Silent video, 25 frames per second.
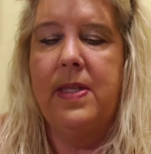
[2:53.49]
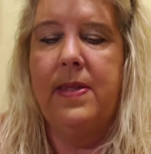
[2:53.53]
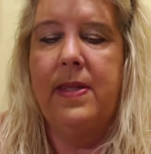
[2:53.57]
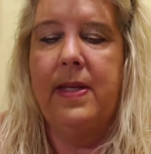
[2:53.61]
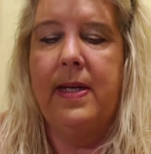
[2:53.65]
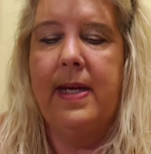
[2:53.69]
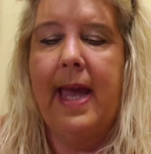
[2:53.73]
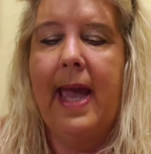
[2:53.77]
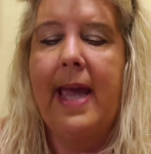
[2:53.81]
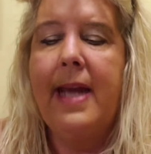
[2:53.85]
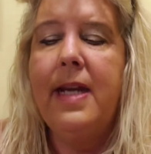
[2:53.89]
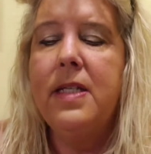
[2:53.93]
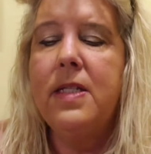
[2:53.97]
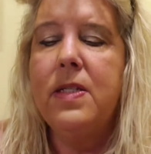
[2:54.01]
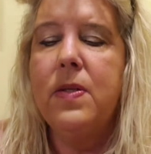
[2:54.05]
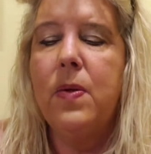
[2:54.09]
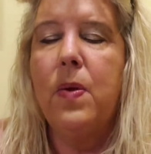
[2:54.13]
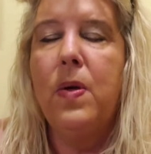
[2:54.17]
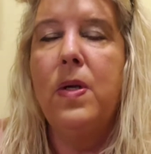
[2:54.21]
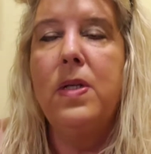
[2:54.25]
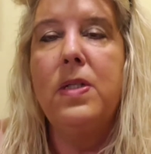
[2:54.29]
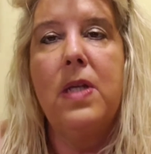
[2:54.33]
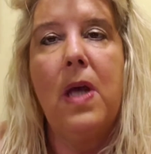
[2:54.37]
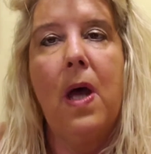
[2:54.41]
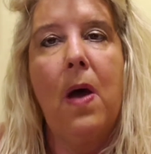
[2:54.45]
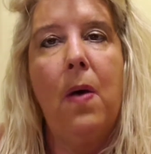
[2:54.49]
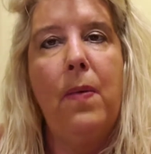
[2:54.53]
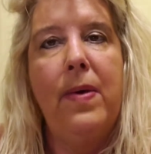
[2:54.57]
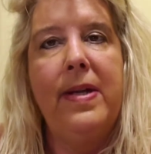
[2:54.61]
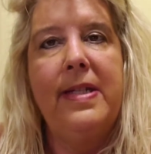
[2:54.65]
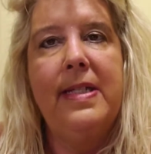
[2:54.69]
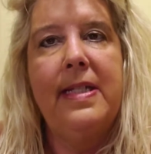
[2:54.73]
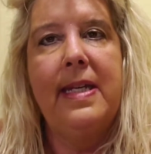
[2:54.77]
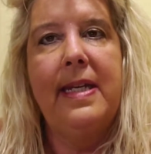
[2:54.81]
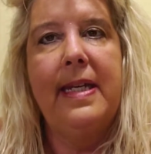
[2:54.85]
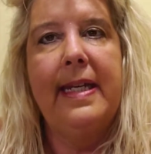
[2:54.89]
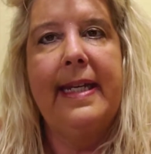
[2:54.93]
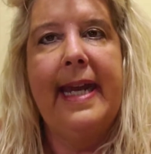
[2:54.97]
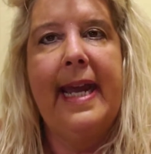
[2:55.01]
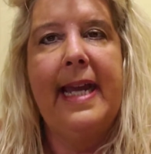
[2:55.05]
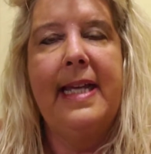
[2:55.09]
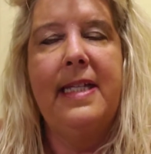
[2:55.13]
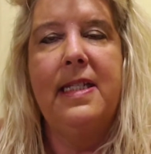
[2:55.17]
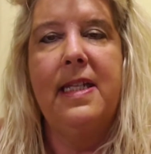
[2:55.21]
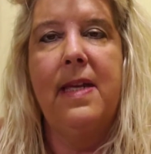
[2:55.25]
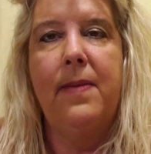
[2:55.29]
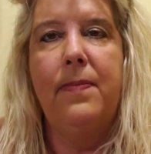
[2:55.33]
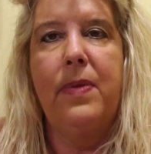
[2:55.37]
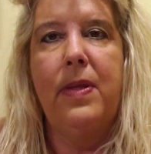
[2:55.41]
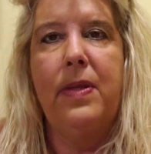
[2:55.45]
And the Knight of Swords always
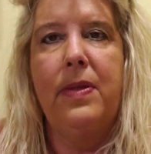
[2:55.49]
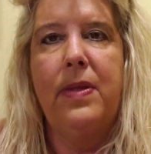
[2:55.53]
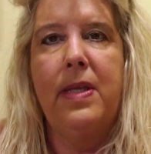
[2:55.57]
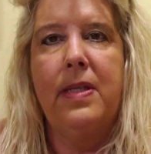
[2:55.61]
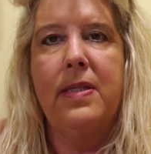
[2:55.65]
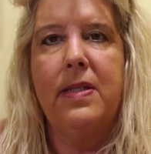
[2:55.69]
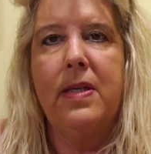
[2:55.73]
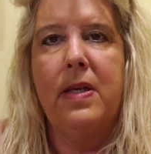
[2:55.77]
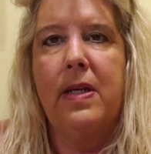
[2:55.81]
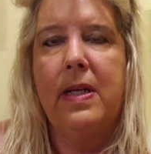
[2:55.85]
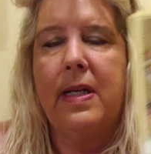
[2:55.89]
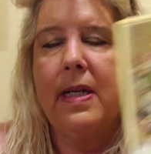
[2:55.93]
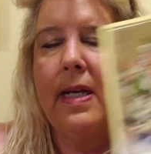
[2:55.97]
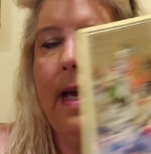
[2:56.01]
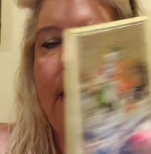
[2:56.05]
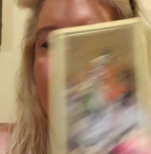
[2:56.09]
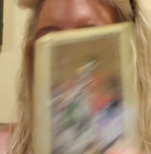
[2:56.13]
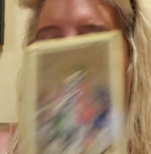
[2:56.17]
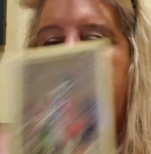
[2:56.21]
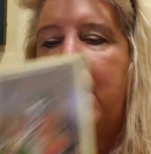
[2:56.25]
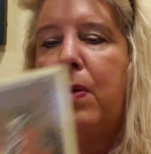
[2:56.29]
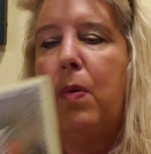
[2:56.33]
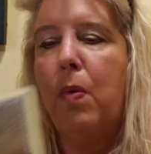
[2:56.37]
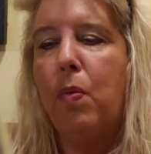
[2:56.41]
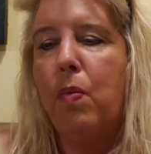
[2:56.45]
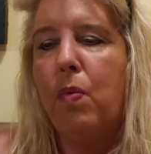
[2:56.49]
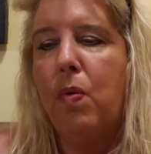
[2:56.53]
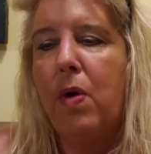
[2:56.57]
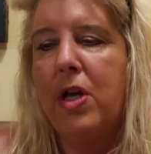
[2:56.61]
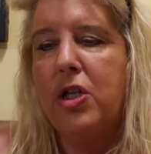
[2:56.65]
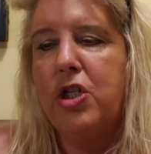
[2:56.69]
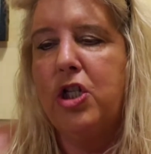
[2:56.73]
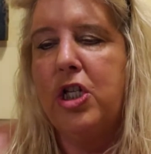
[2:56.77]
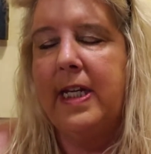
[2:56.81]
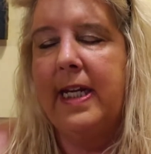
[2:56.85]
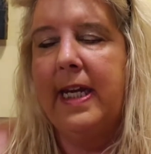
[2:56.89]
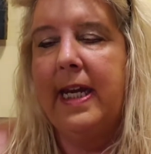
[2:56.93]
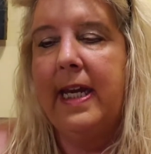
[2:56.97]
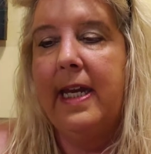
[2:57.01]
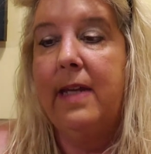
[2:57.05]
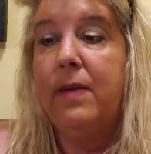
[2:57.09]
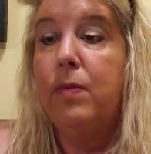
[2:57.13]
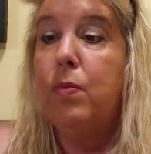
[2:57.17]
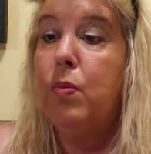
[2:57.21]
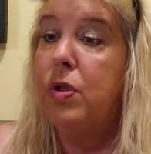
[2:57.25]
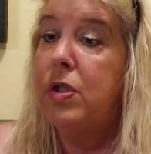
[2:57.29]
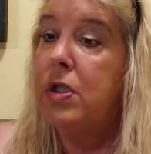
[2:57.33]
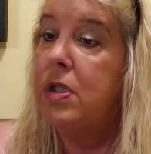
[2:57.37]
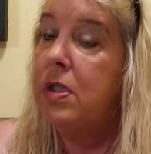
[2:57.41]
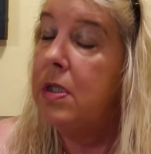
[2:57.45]
indicates something that's going to come rushing
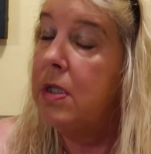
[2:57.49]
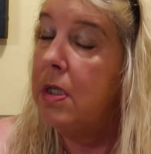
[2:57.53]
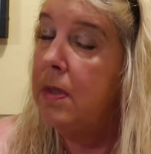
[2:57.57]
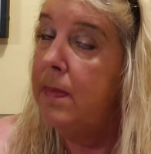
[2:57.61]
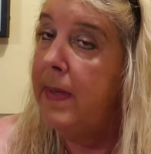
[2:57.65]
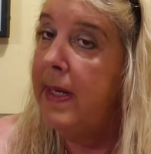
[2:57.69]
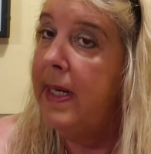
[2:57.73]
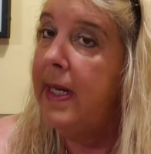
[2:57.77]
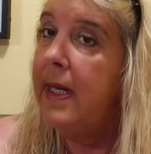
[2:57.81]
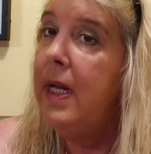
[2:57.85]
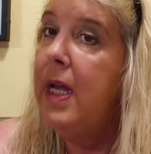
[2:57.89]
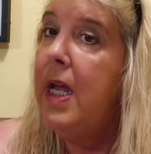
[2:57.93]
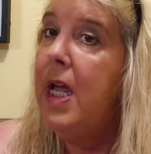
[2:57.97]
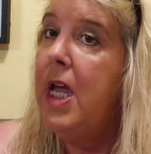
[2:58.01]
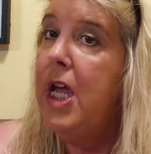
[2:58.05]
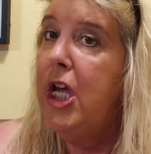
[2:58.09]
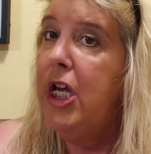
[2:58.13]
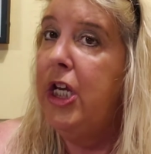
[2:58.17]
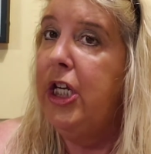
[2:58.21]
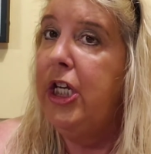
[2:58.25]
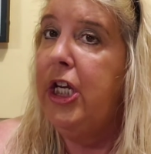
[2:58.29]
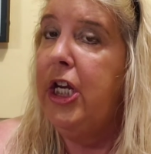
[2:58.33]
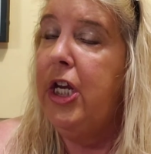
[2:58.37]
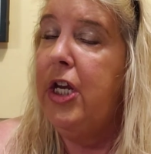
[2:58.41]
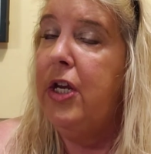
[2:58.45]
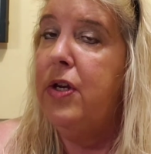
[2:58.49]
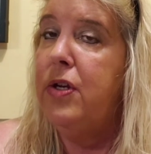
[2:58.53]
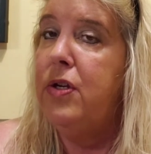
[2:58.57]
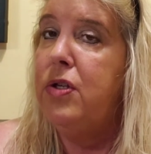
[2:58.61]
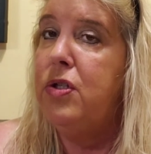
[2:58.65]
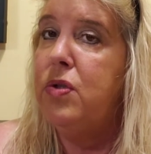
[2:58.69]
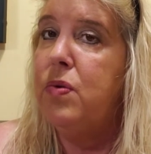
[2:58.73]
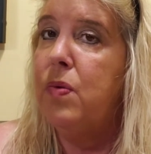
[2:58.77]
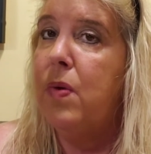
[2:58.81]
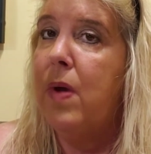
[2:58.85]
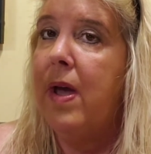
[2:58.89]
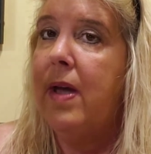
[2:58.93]
in, which is going to be huge.